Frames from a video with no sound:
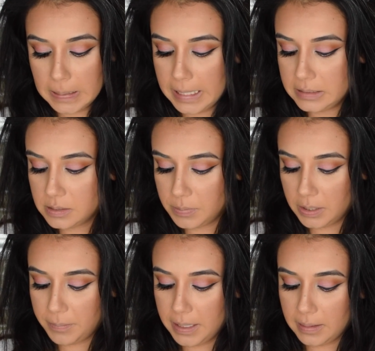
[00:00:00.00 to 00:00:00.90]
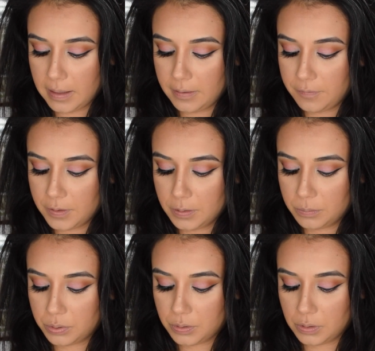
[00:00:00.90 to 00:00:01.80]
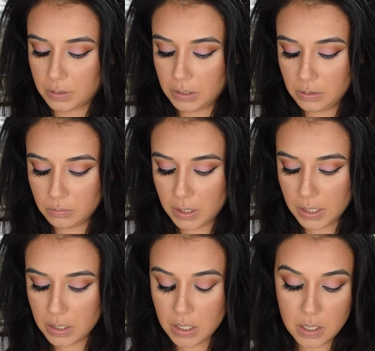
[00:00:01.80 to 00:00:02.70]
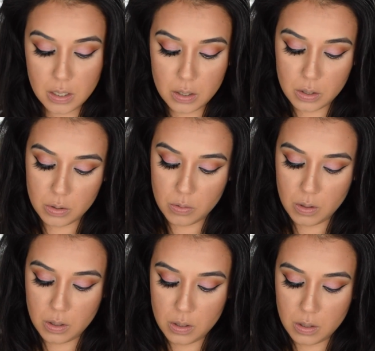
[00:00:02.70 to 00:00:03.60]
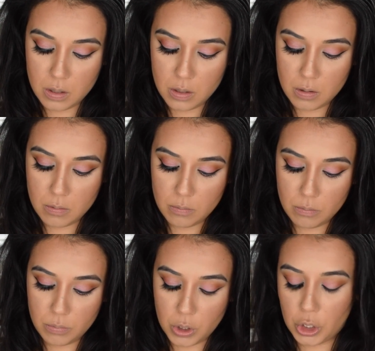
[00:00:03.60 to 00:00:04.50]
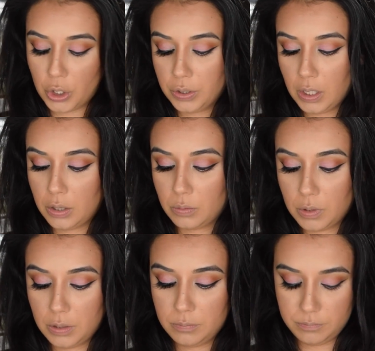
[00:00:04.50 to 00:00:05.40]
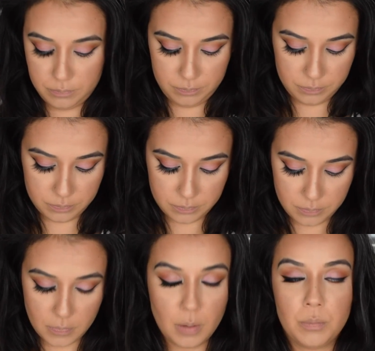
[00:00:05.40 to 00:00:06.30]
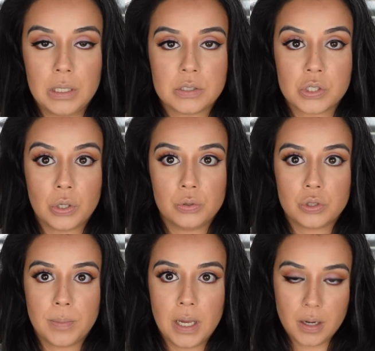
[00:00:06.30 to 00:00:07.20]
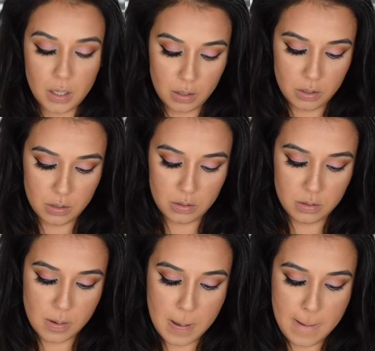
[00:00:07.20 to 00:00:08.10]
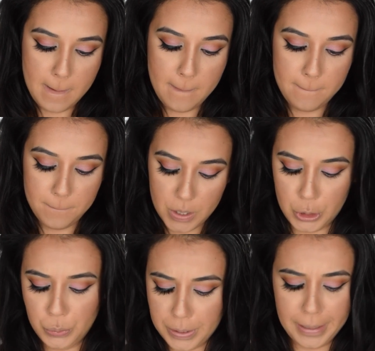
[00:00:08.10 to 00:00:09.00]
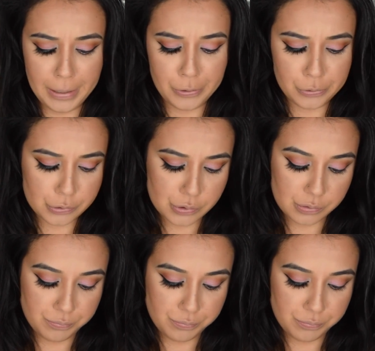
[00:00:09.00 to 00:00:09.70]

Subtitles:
Let's make my life complete right now. Put on the other one. I'm being so dramatic, but who cares?